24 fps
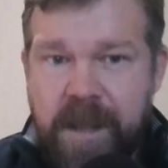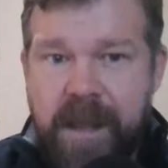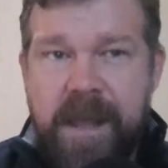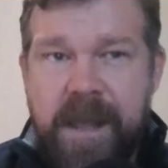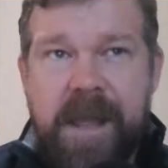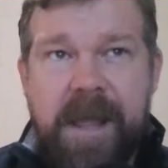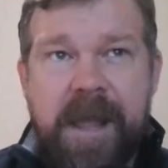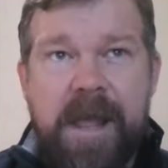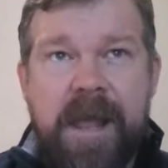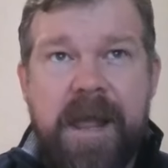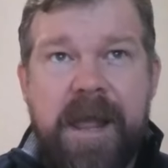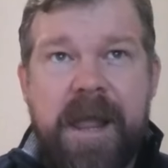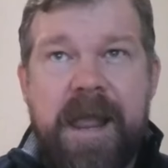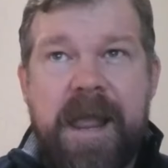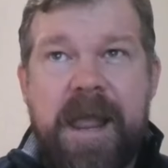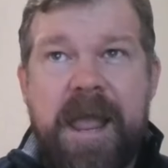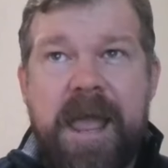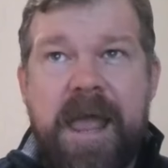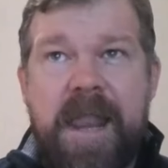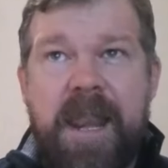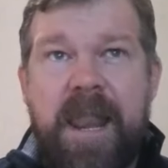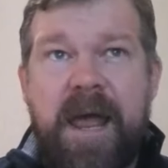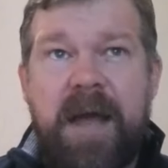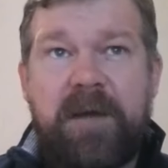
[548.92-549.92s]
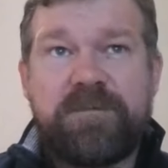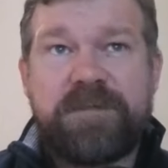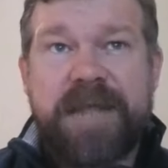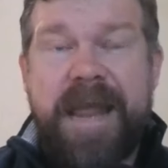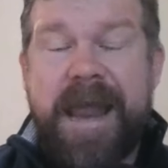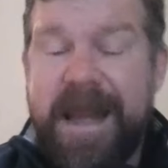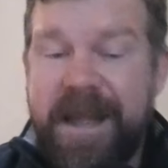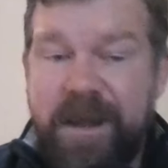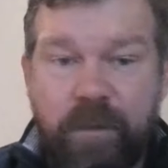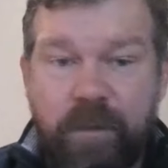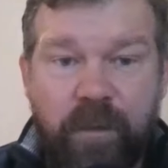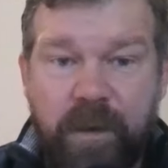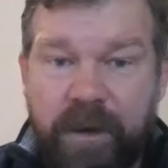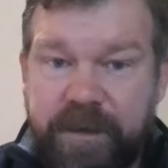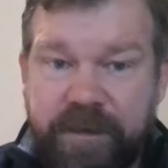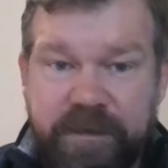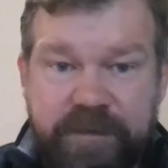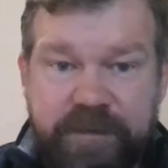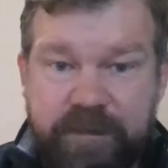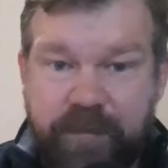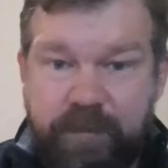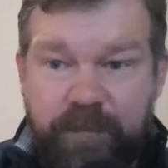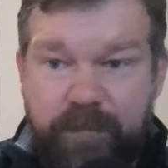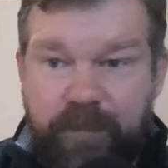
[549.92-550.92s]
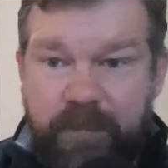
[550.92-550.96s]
Uh, allows anyone to